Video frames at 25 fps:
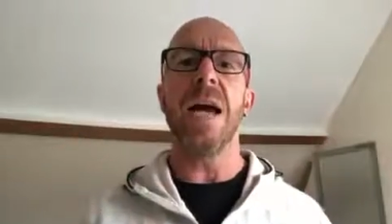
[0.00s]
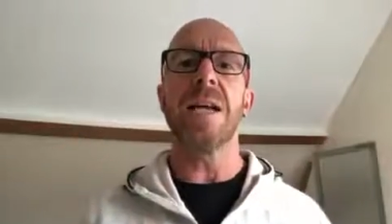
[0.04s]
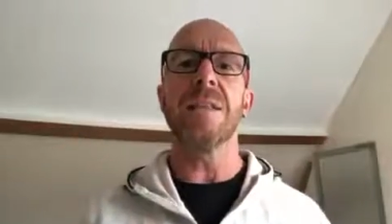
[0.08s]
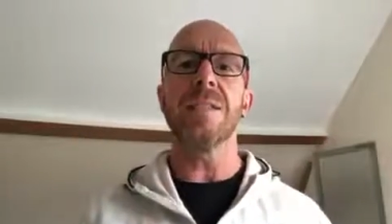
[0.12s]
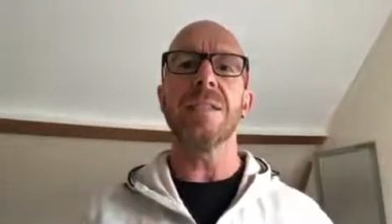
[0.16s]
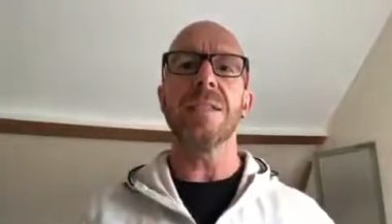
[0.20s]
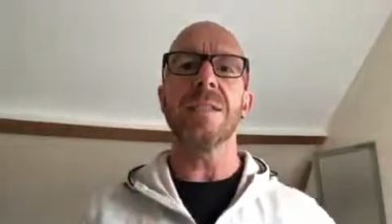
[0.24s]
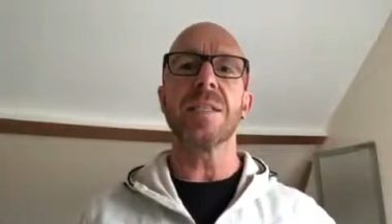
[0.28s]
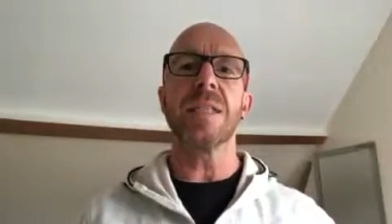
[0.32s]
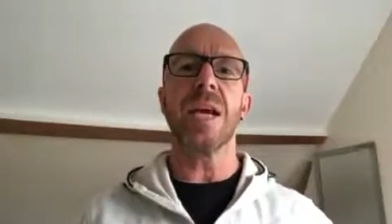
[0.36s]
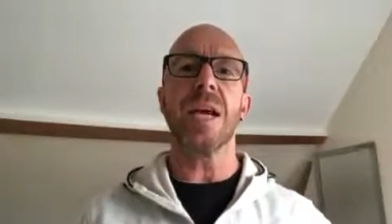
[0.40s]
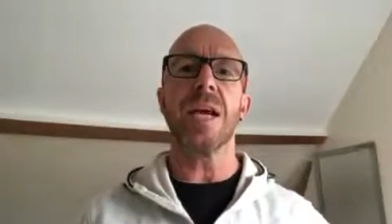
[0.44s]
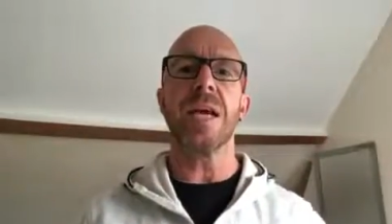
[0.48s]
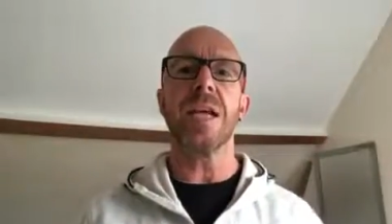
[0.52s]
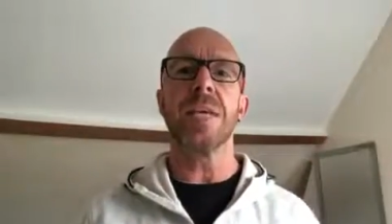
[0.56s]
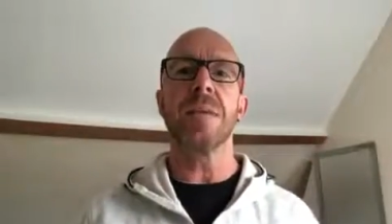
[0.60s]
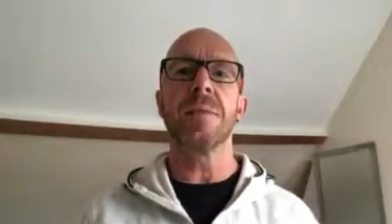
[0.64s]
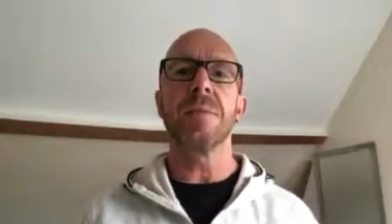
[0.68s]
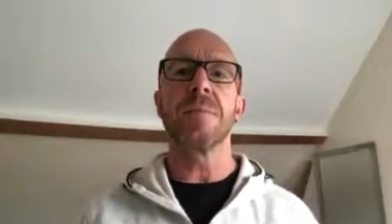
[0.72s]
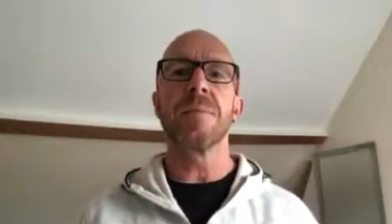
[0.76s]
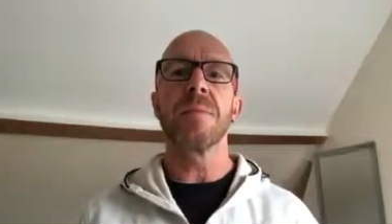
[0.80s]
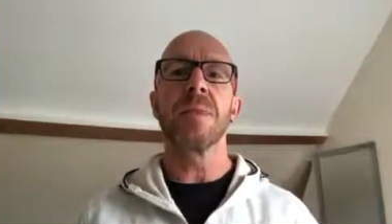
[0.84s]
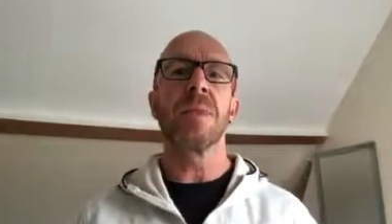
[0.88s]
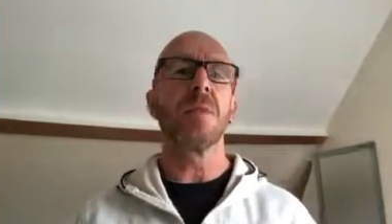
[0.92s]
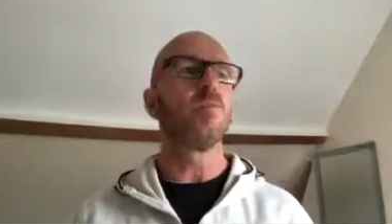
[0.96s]
and
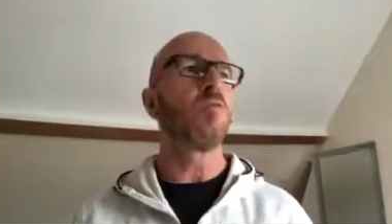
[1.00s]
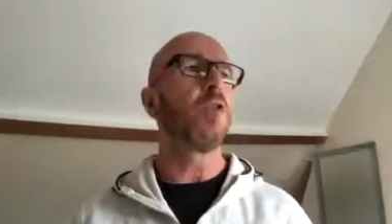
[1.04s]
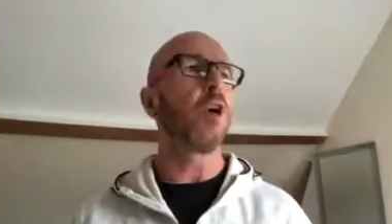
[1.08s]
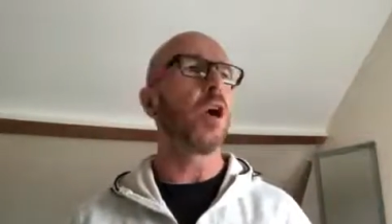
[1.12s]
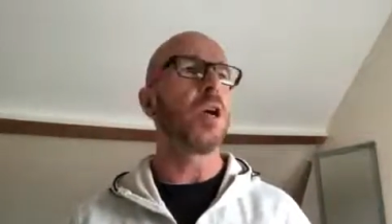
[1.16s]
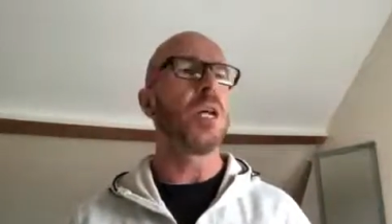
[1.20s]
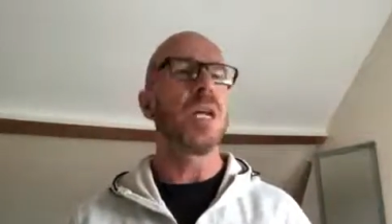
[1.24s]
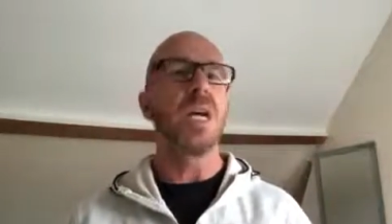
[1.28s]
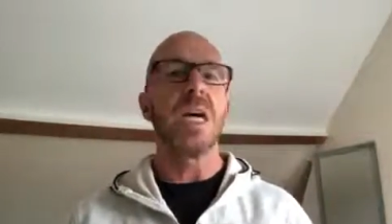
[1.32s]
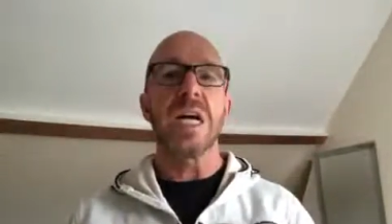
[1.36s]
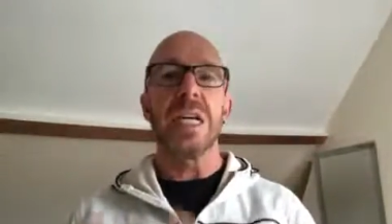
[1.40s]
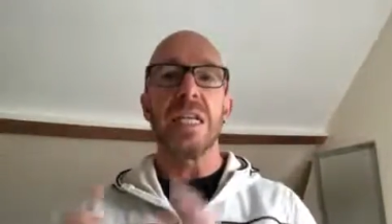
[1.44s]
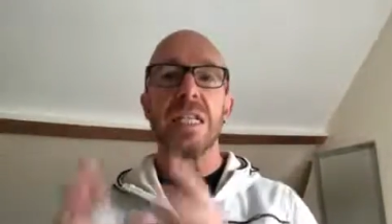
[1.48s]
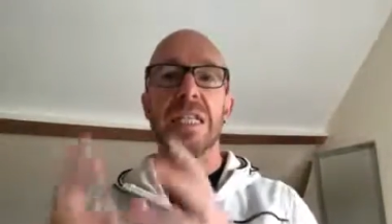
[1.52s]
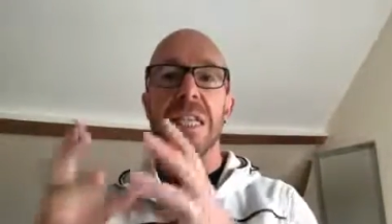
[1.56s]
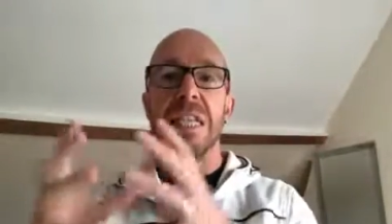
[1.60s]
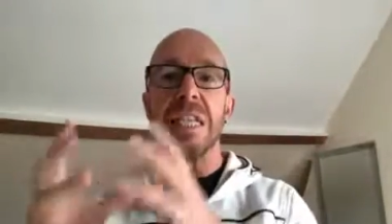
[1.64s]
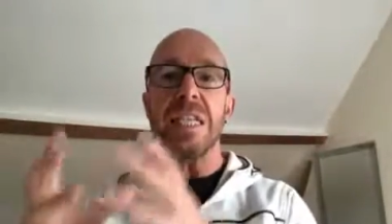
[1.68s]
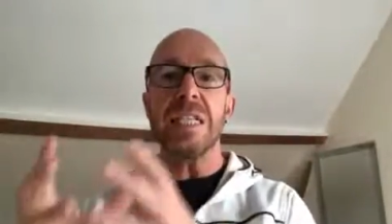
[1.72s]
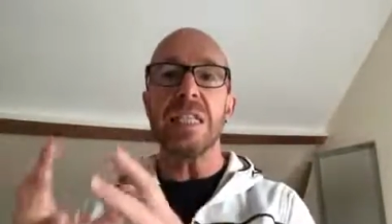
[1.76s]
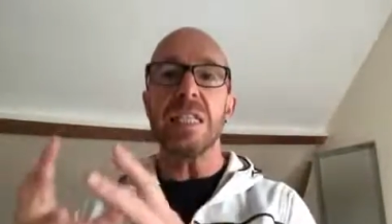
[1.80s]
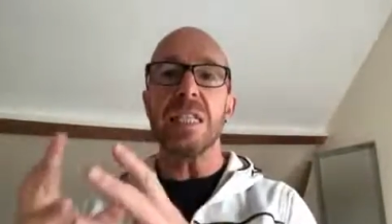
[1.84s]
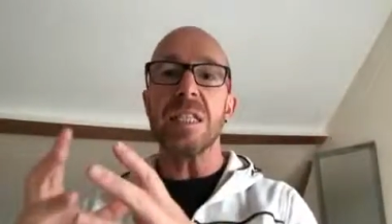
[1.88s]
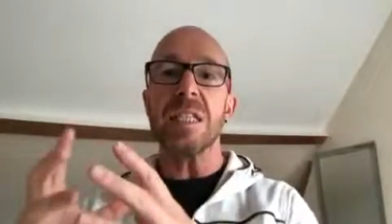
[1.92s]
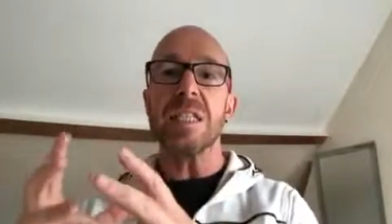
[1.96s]
say, right,
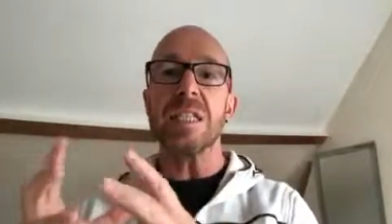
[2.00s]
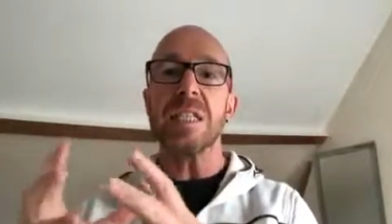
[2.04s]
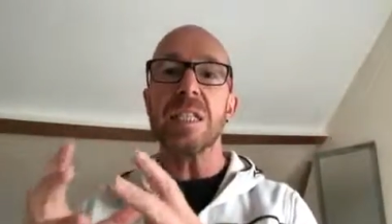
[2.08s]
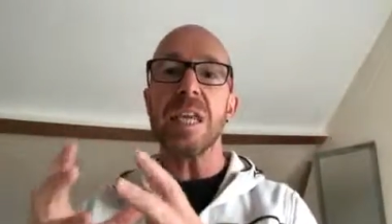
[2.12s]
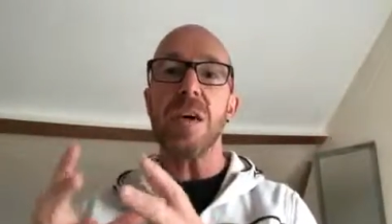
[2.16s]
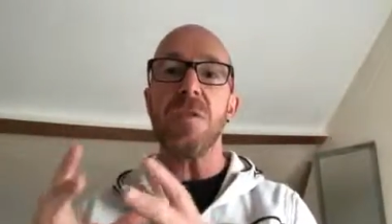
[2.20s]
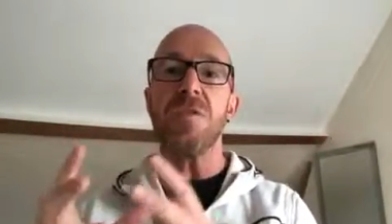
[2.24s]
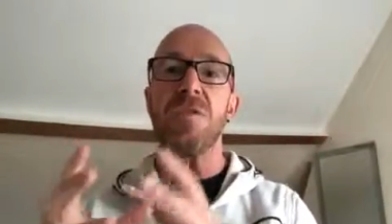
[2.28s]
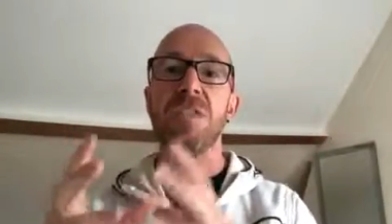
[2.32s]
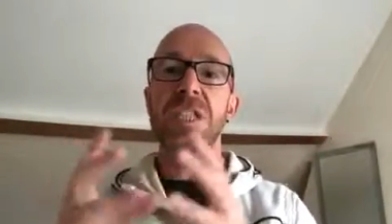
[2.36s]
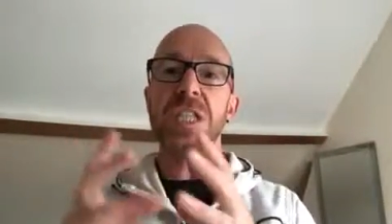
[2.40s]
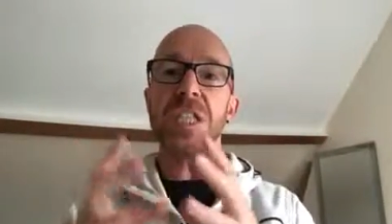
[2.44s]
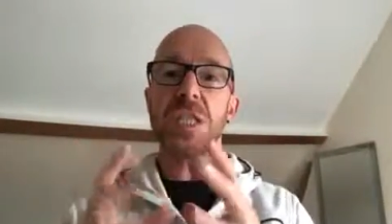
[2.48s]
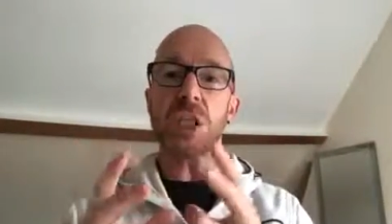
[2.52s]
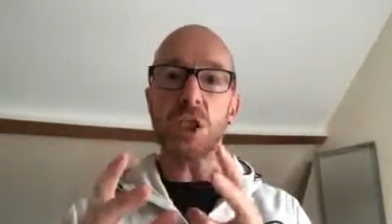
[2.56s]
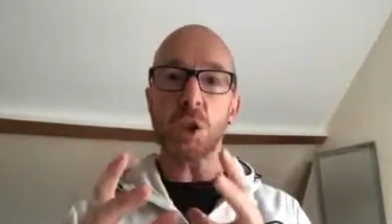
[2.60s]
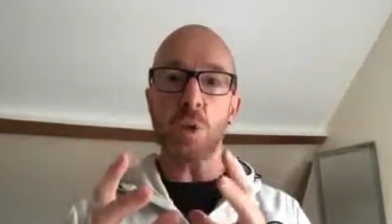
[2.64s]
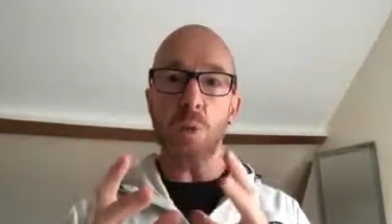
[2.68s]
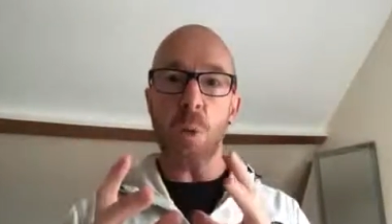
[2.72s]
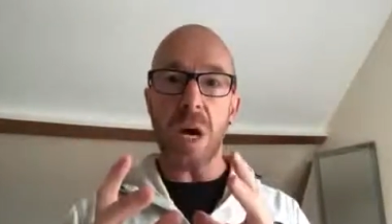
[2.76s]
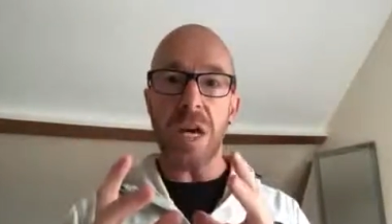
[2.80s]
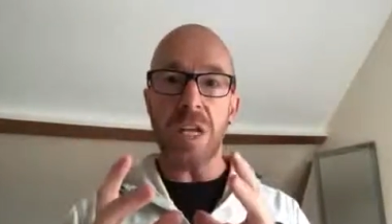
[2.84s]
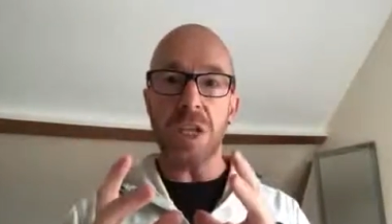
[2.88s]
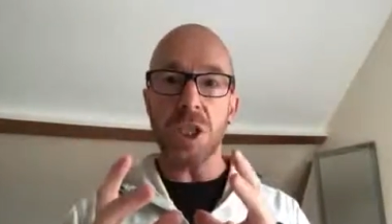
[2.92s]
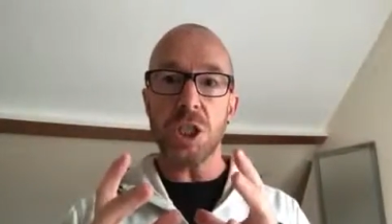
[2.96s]
these are the set of
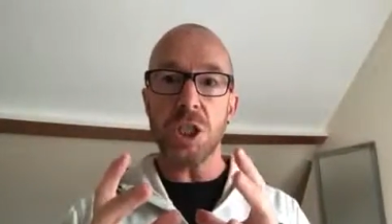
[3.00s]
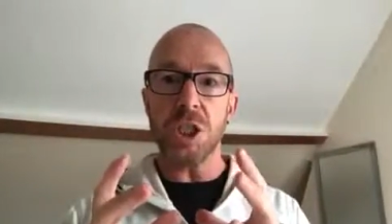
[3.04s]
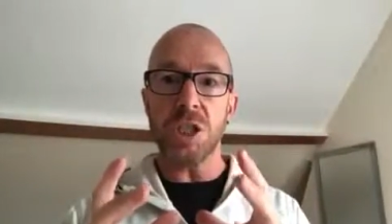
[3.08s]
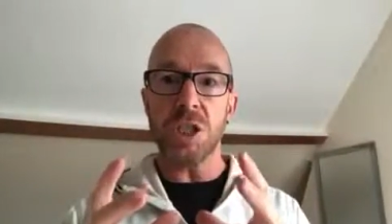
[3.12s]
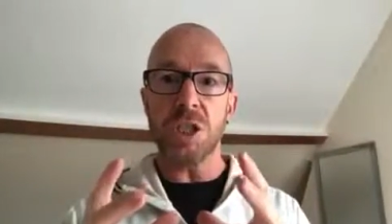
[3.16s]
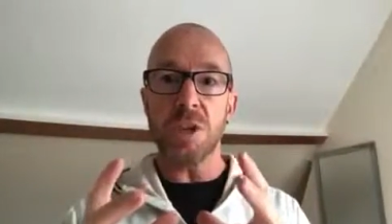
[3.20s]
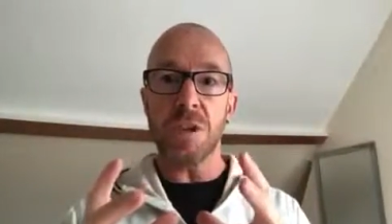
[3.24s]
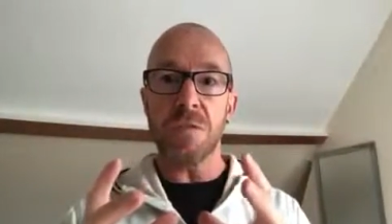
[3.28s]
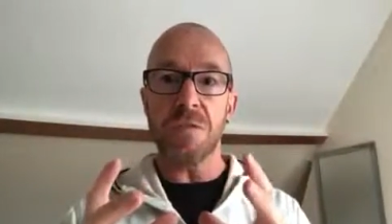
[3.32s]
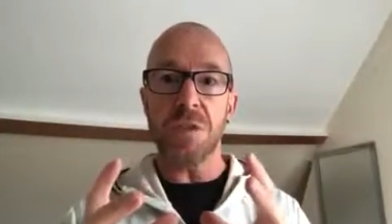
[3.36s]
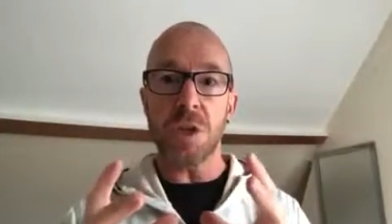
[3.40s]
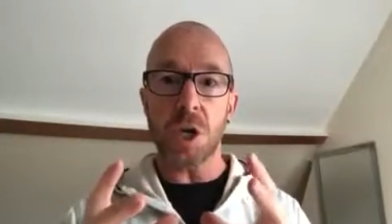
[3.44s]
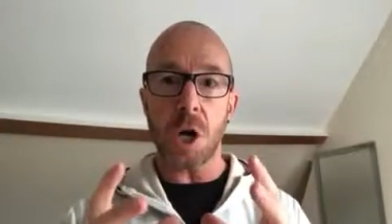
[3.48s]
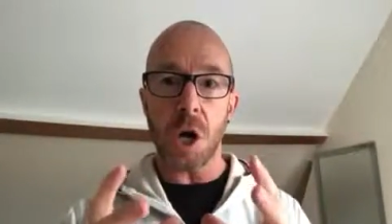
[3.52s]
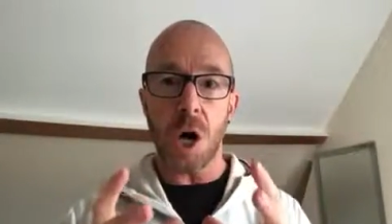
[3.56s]
situations I've